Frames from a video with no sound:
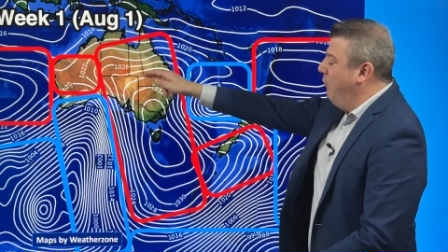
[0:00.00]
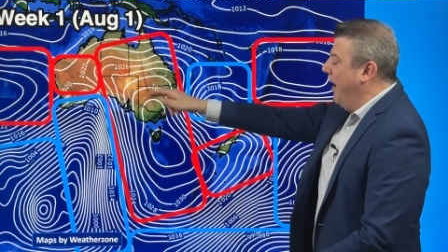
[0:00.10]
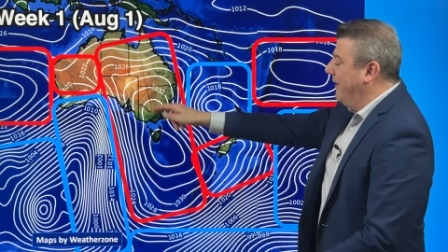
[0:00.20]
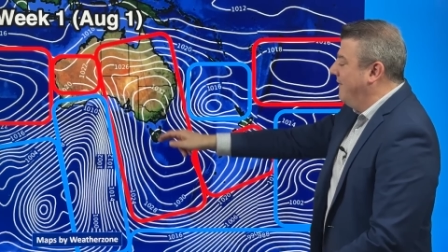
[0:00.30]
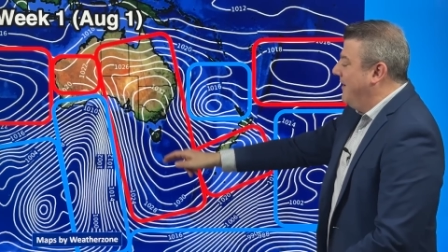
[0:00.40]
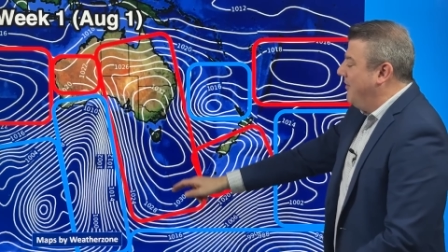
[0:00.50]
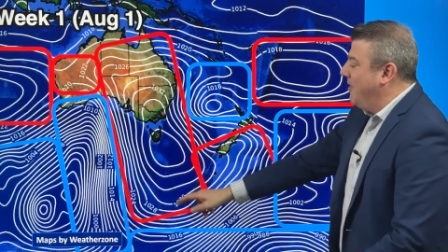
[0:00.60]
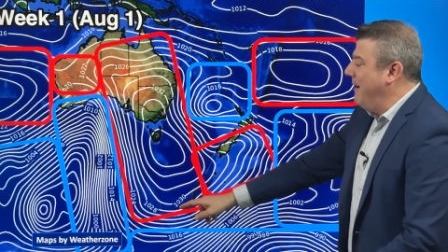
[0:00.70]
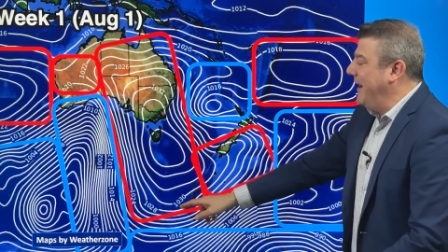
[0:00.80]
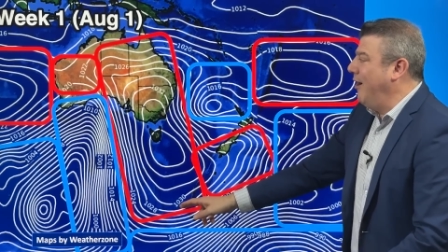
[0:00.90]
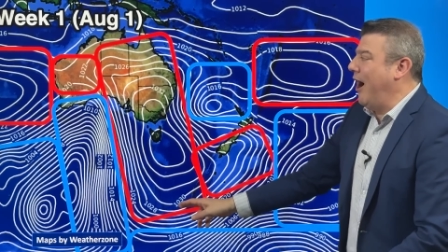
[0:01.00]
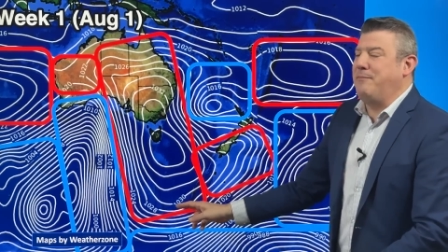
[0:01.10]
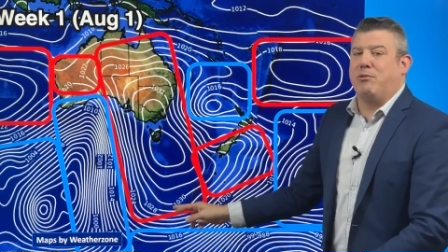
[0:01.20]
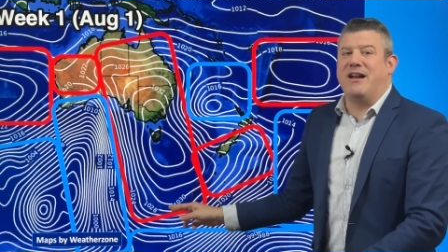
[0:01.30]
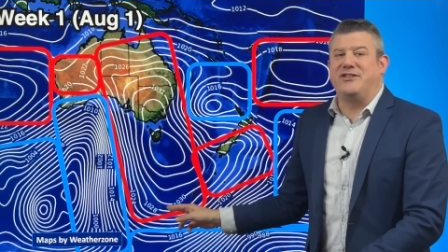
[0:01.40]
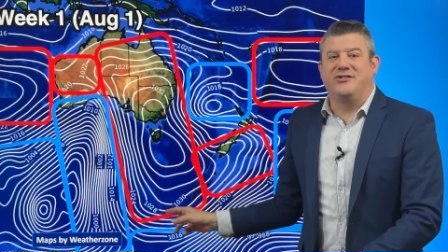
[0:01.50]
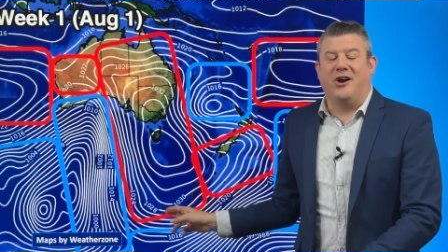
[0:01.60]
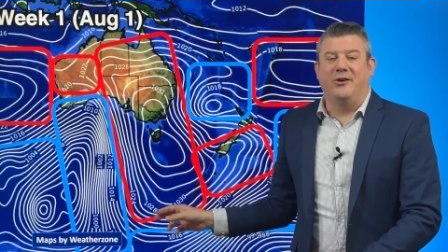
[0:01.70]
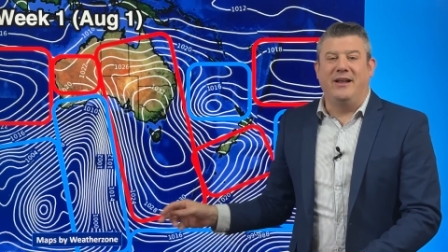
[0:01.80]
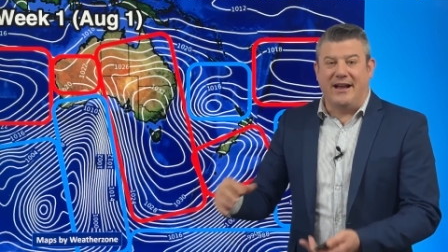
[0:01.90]
one, the main high pressure
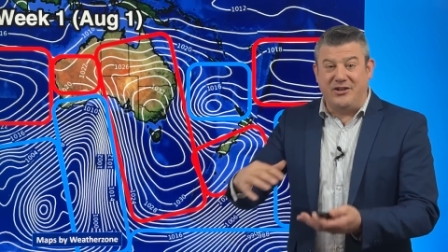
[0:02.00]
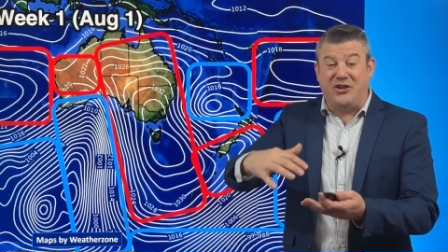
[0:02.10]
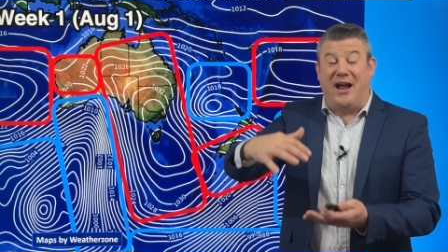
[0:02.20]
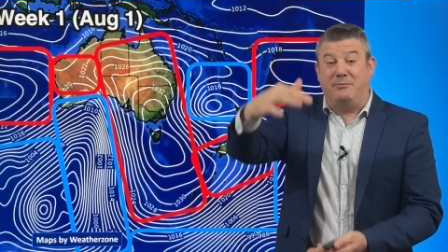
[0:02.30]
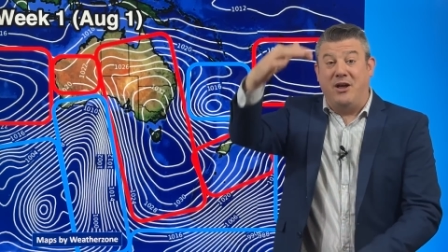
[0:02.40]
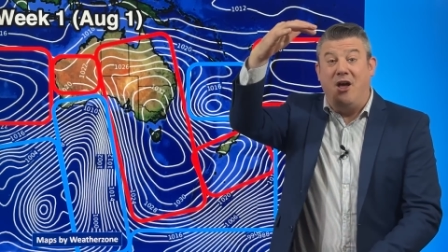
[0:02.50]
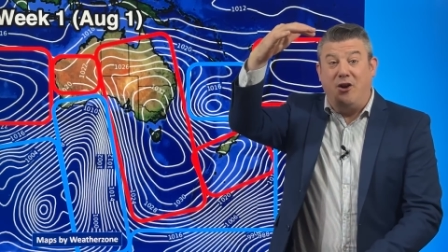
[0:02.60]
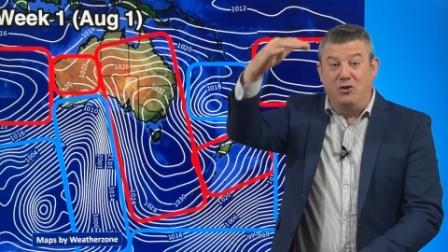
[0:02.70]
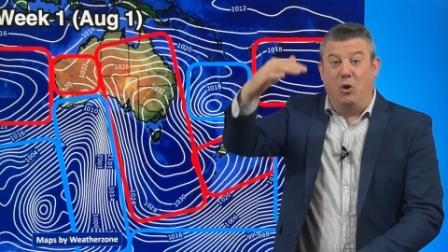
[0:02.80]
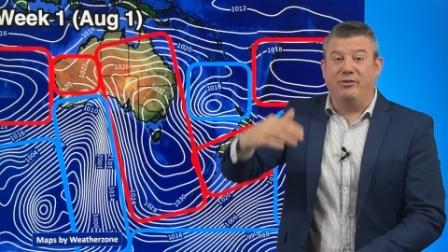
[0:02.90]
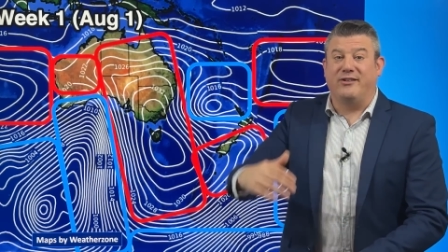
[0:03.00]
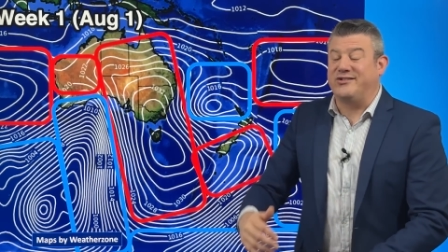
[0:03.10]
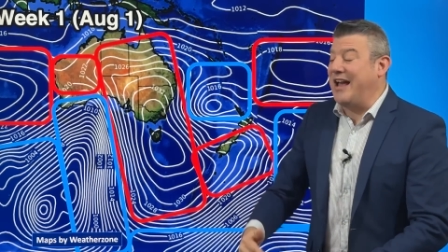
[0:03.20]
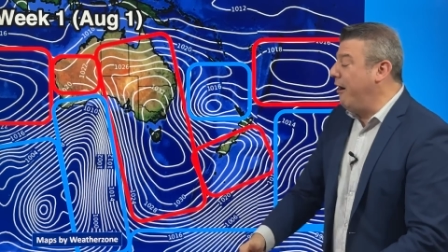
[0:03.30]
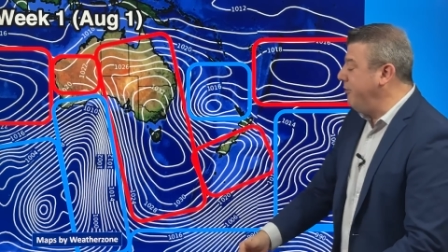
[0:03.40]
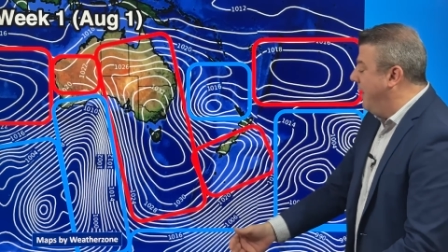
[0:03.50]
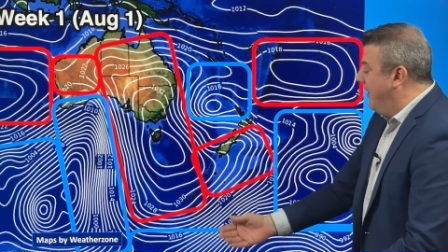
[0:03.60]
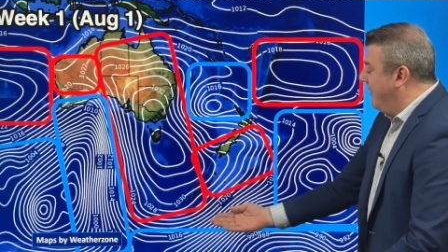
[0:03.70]
zone here, shaped north to south.